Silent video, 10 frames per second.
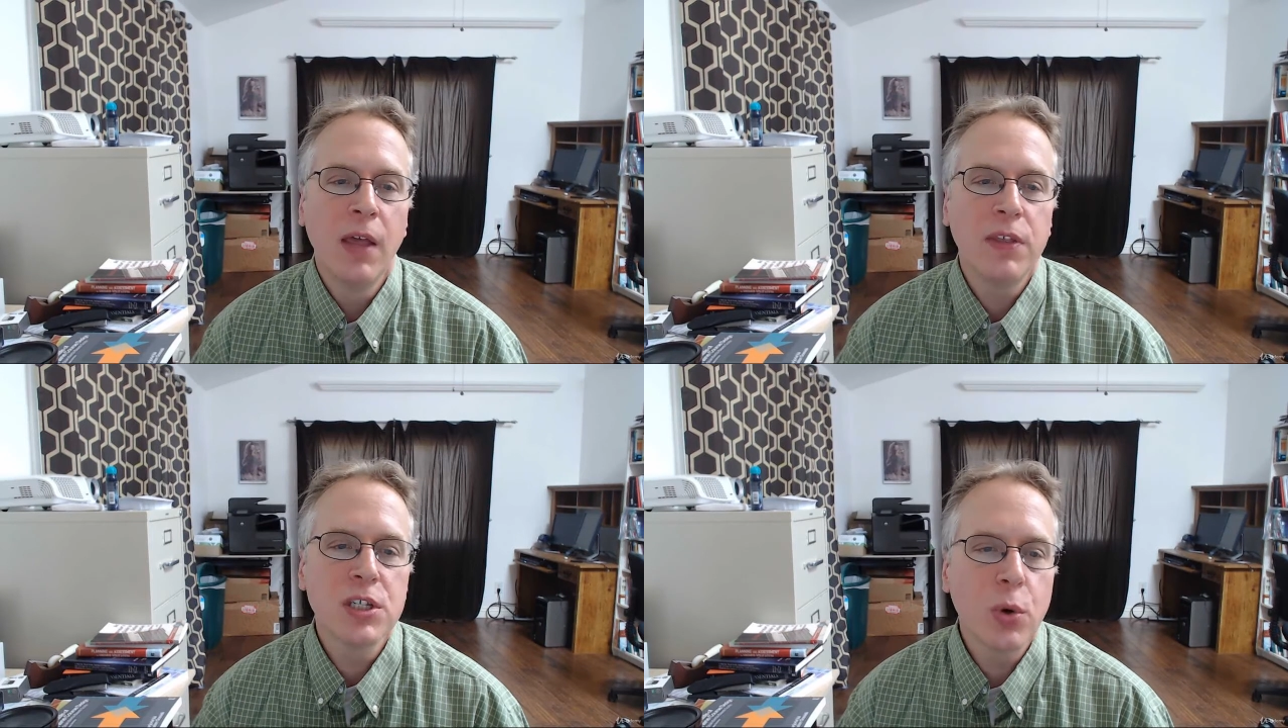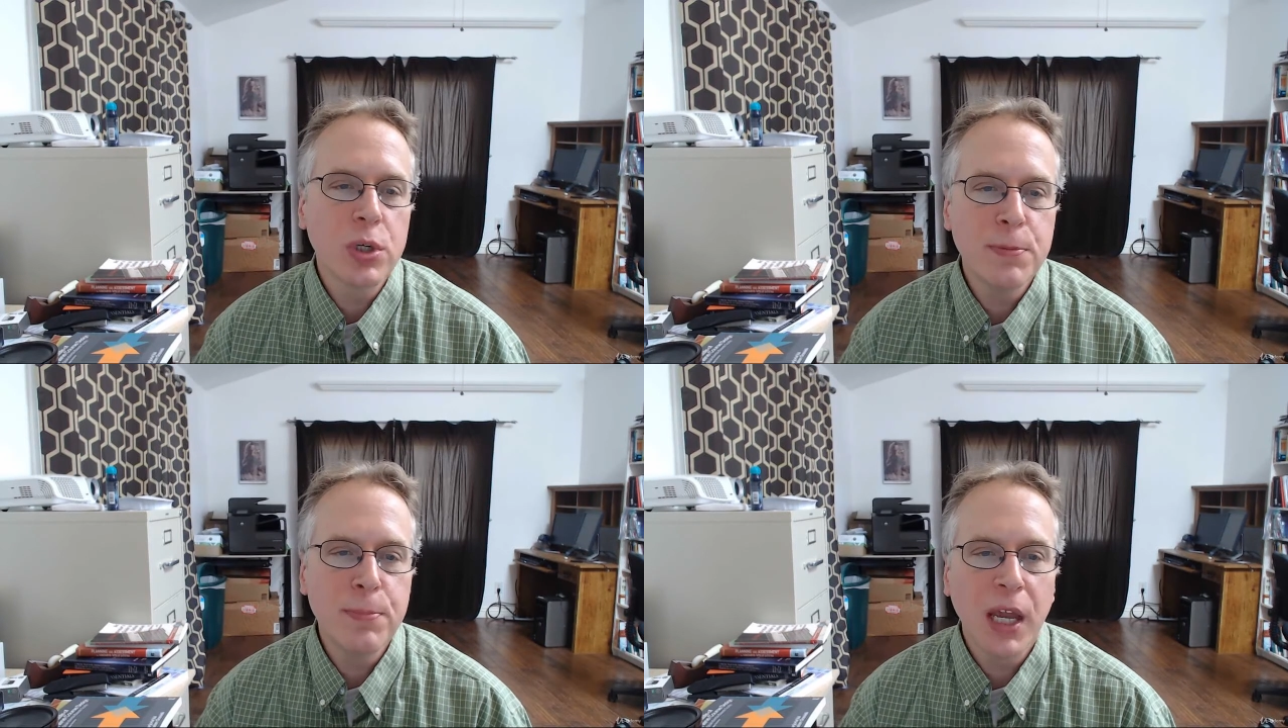This course
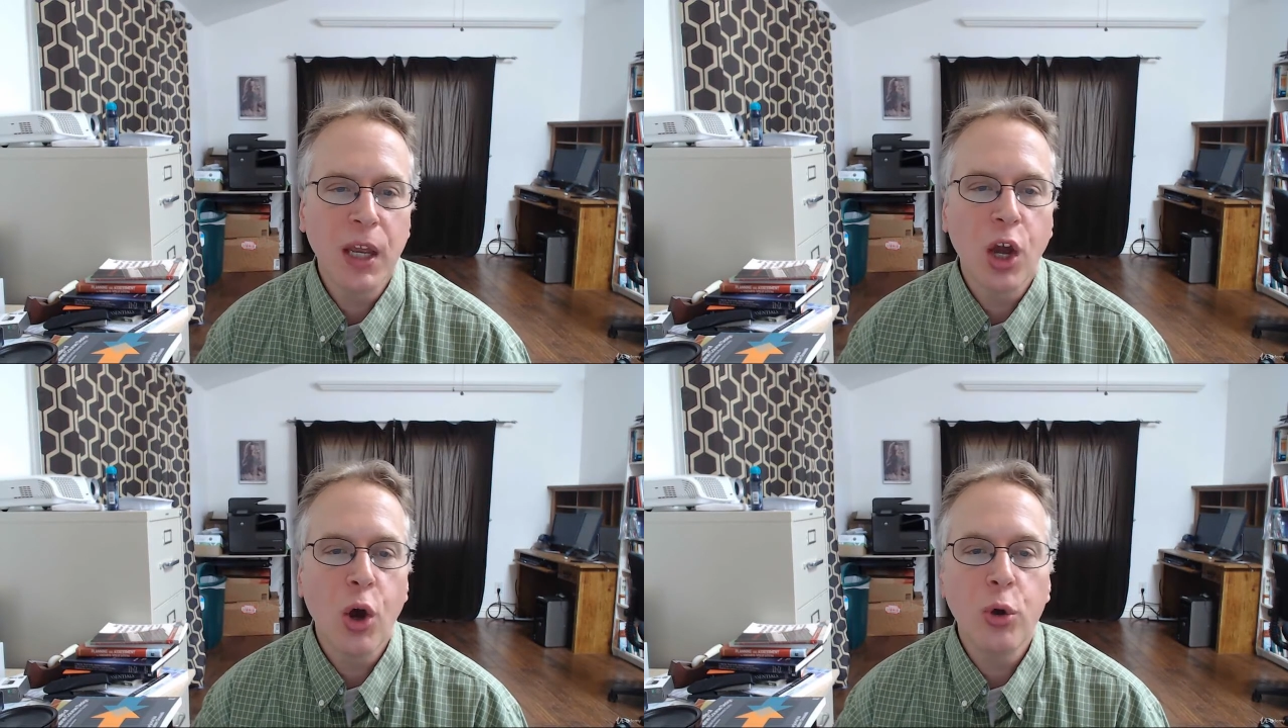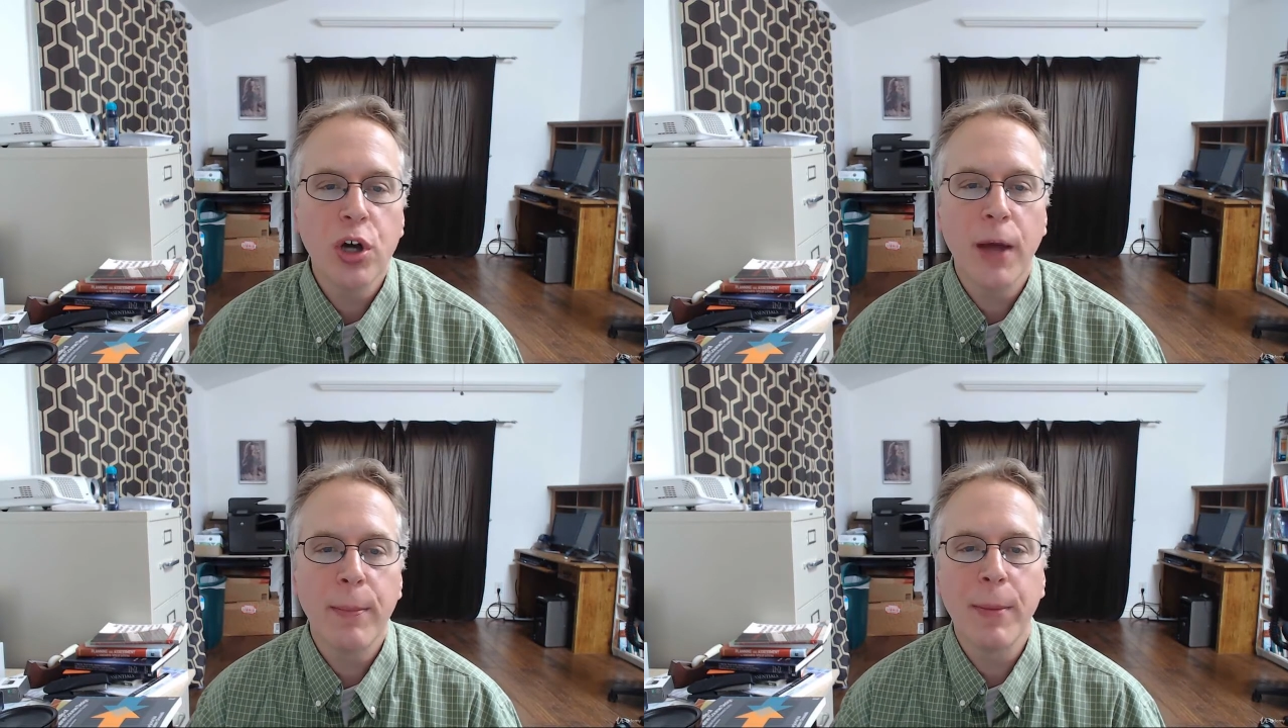is being
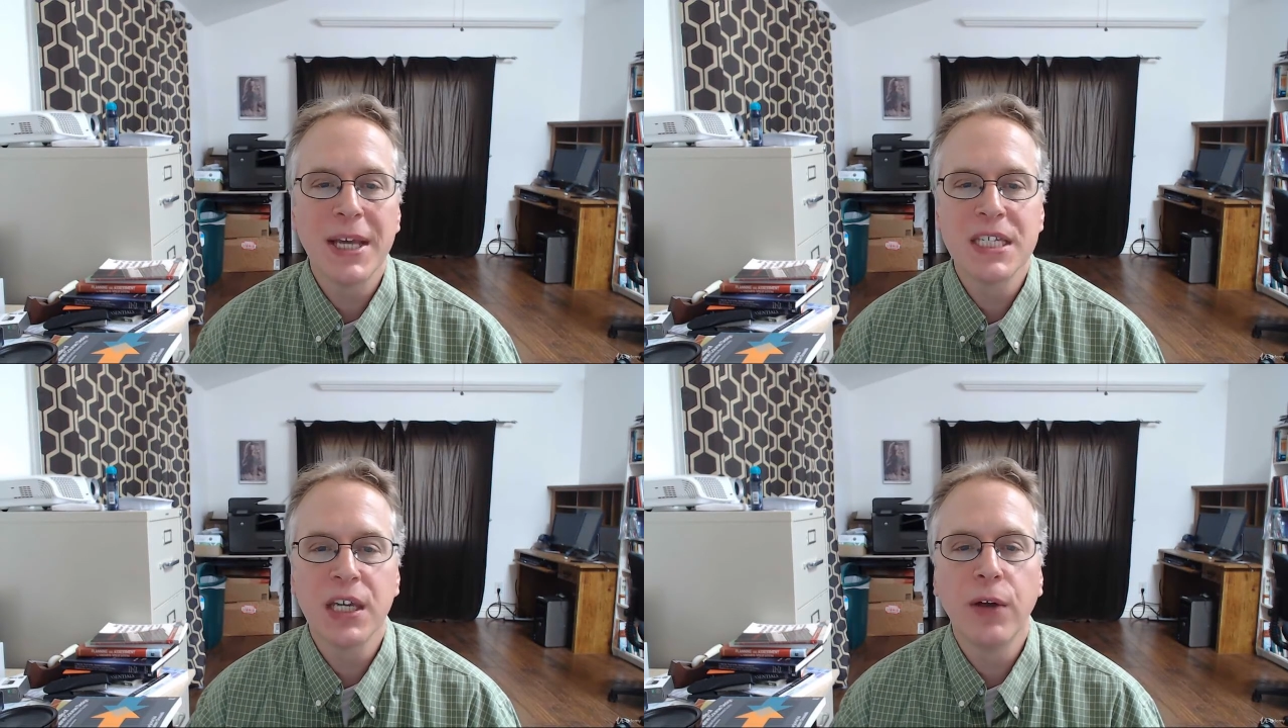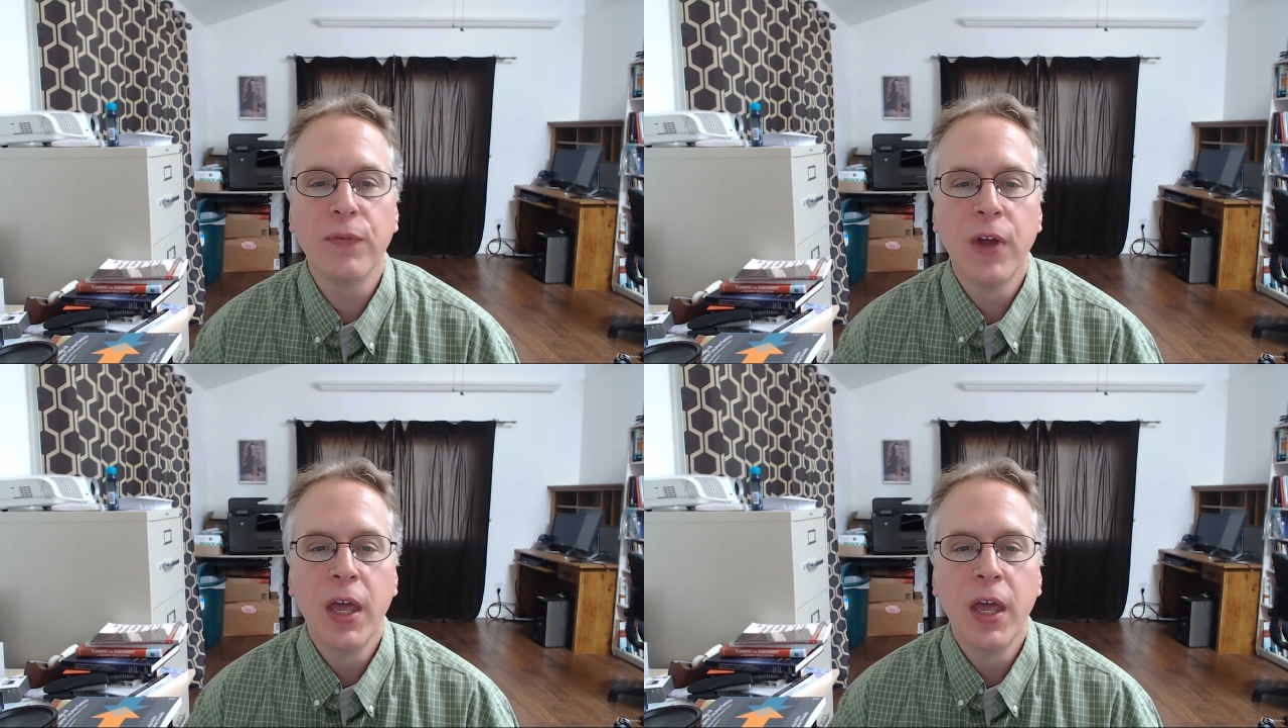co-taught by myself